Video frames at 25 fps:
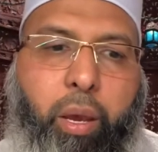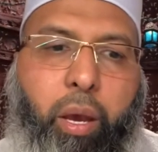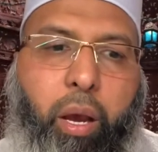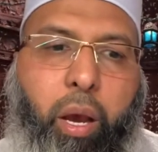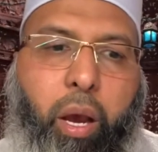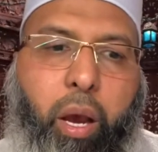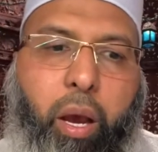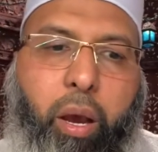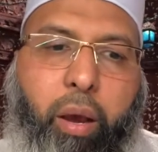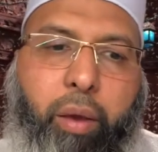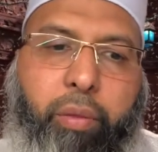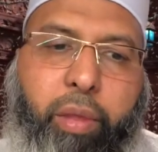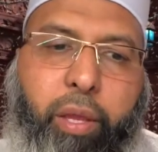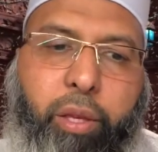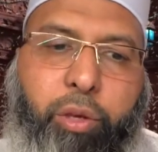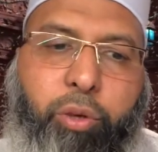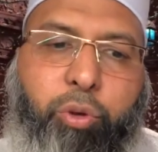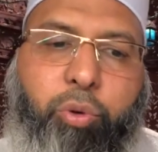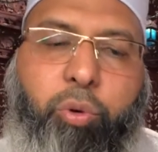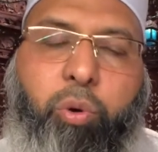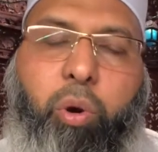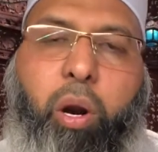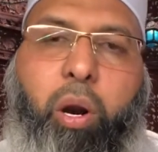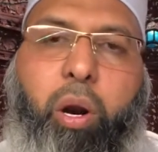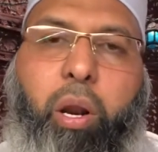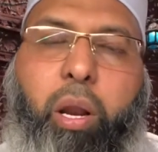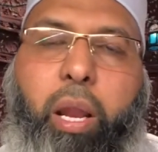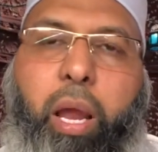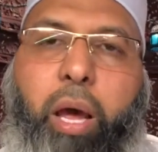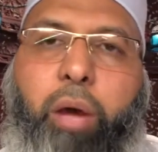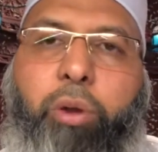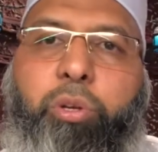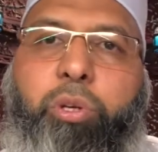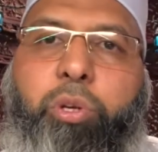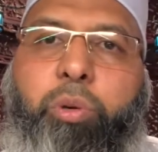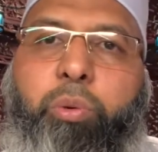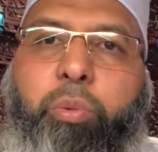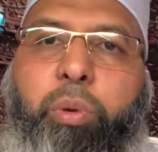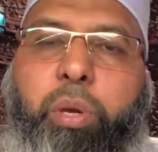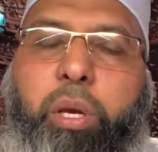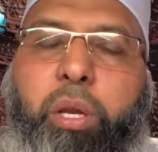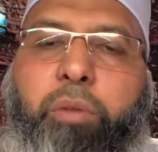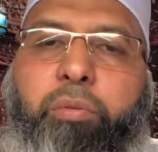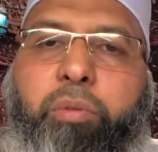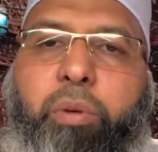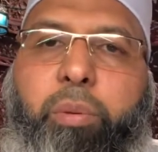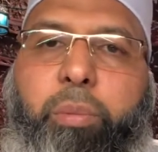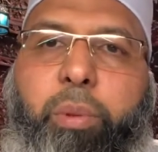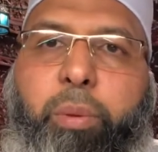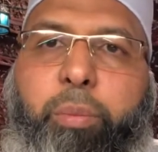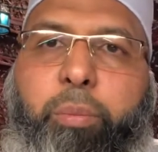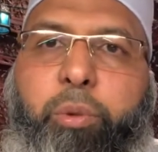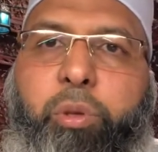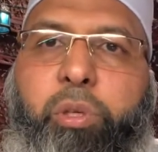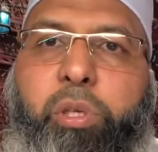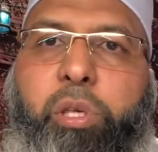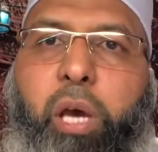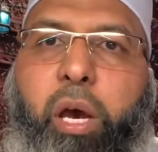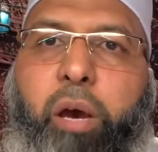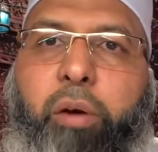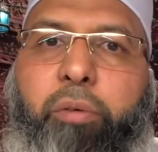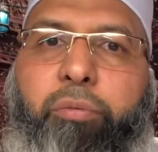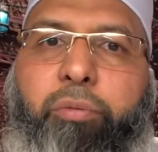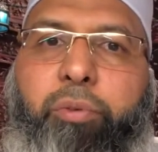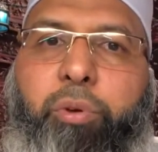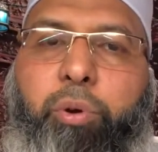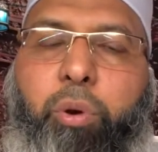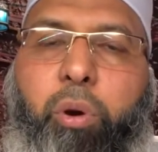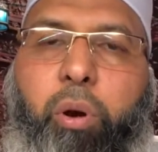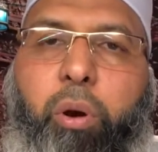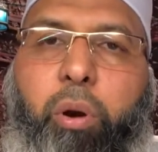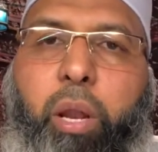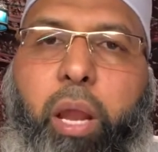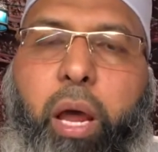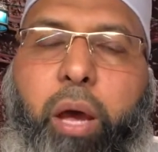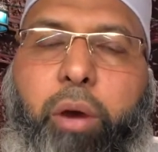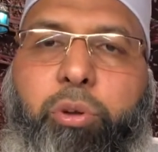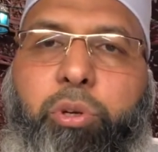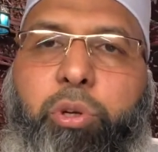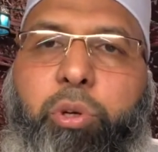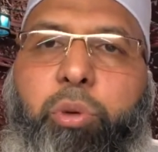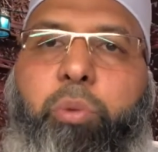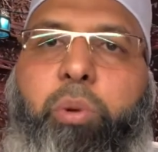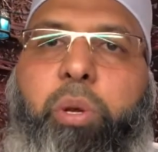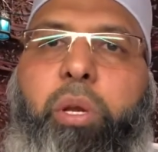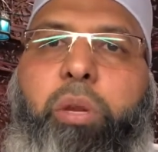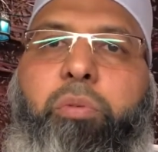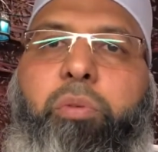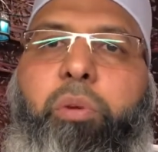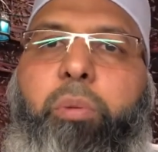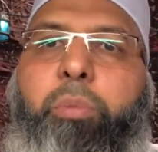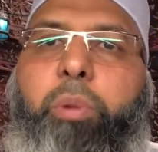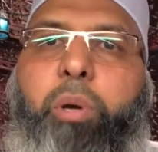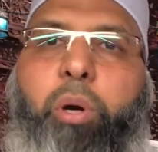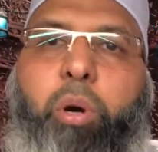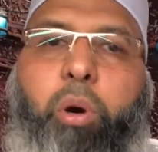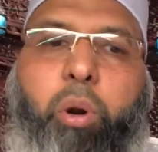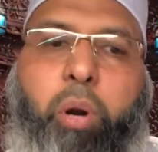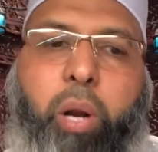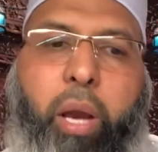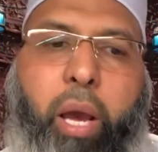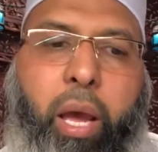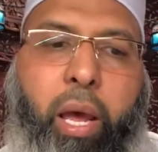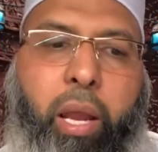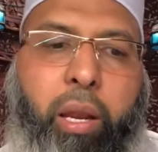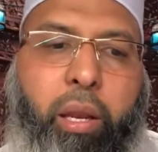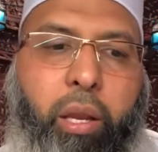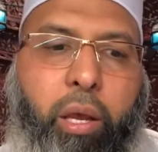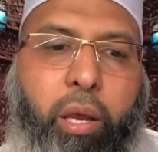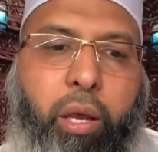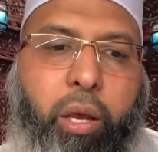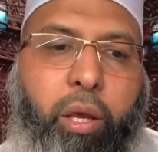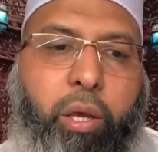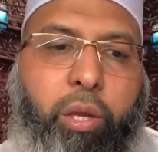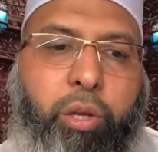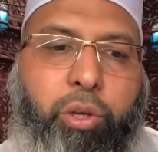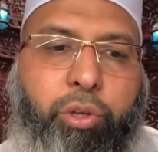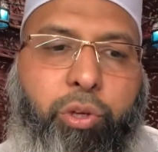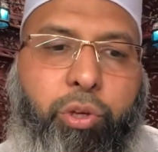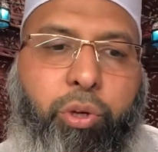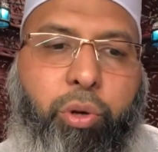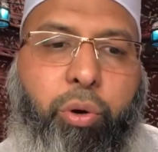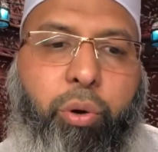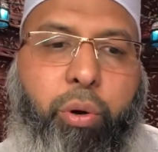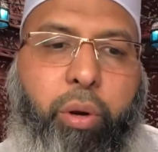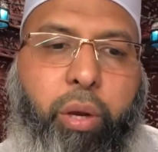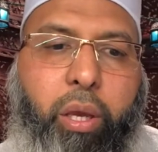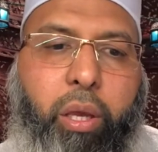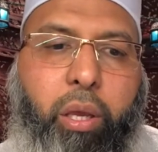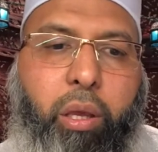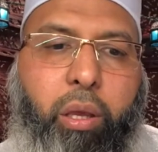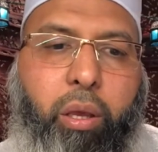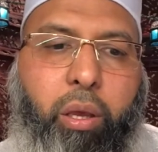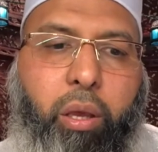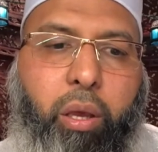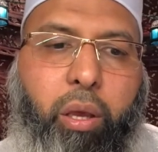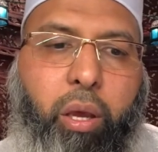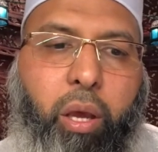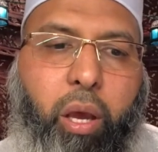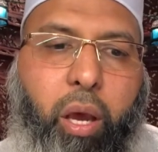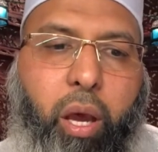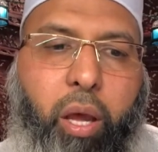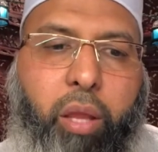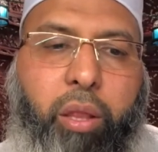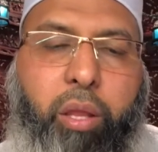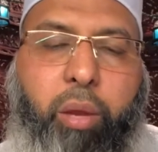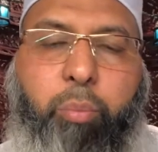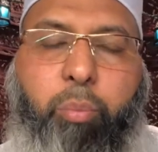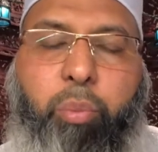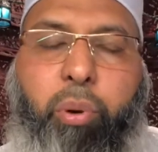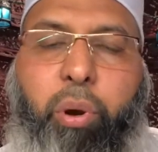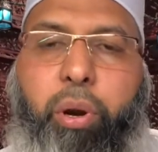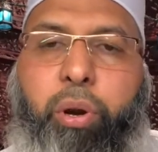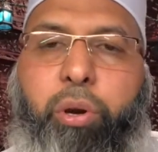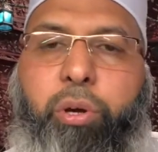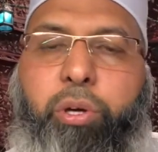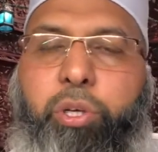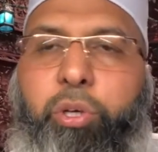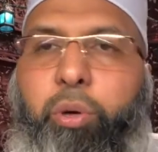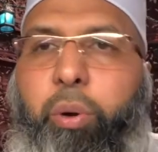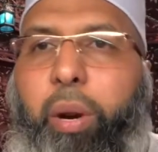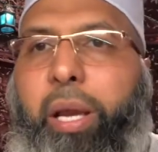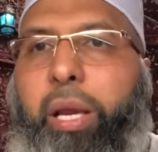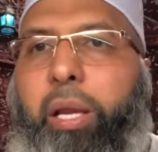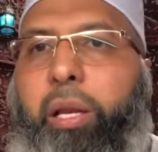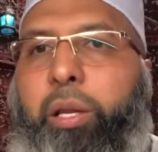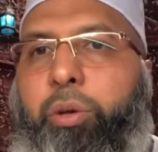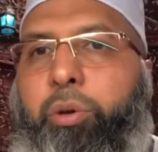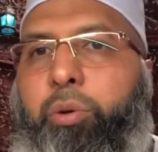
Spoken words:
that you are allowed to read from the Mus'haf, you are allowed to read from the Quran during the prayer directly.